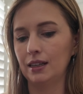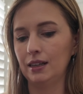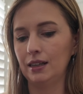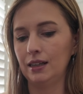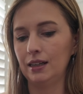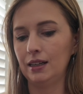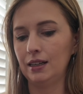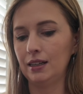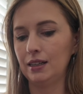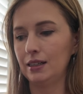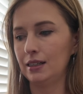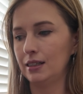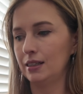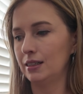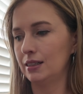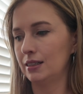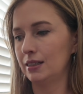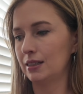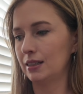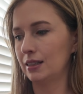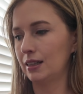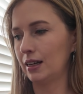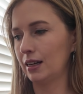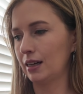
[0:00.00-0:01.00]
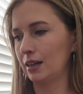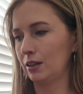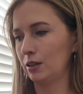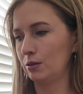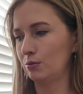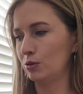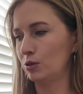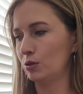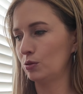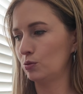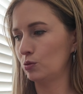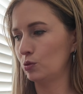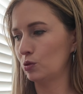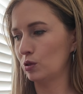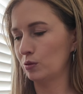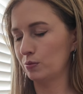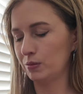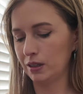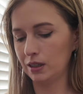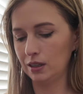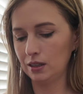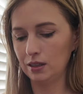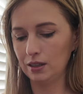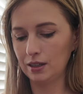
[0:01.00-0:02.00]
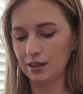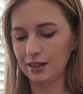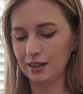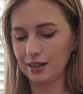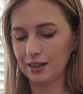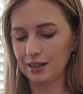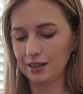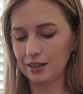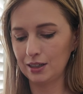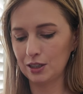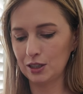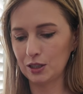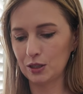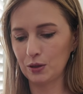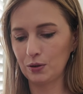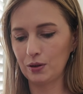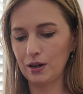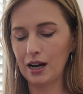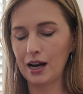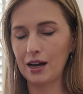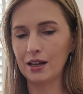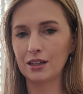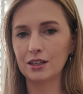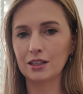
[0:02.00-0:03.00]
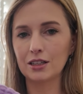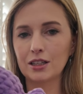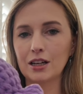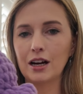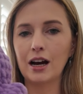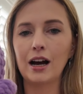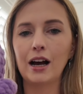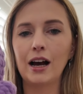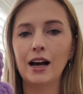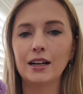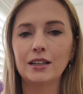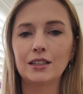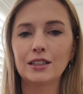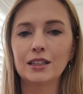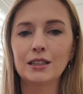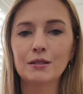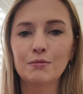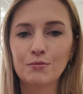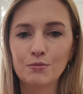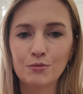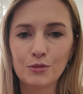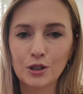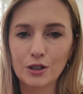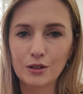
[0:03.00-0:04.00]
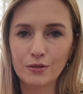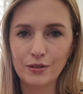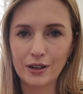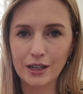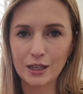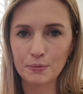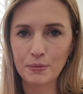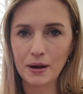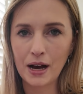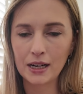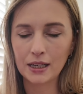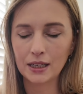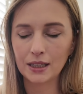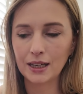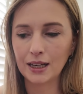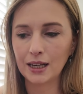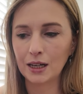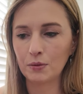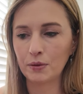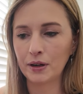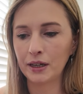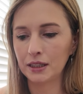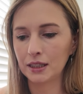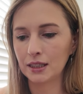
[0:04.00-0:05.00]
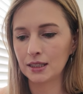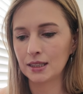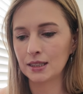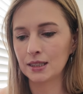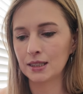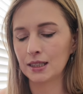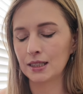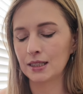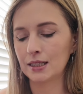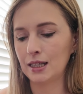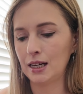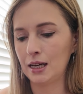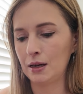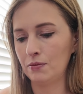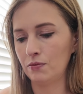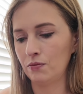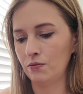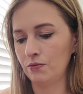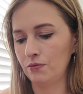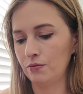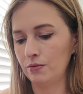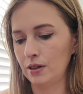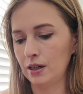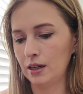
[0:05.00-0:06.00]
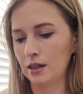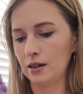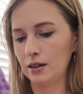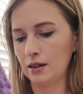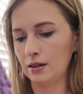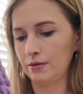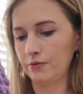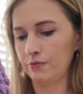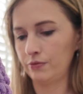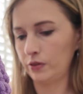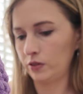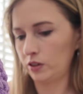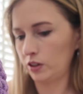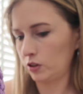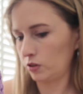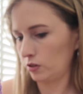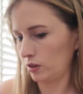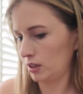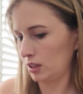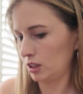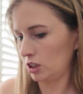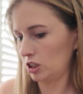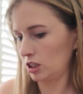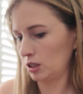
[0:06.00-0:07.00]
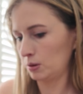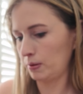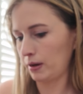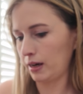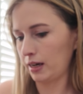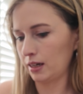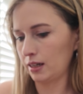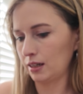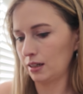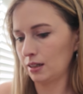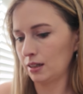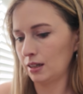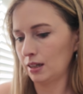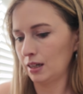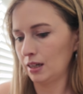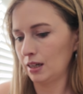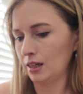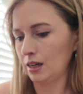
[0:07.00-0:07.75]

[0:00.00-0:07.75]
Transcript: and like a lot more warmer. So I didn't modify the pattern in any way. This is the same 53 stitches pattern.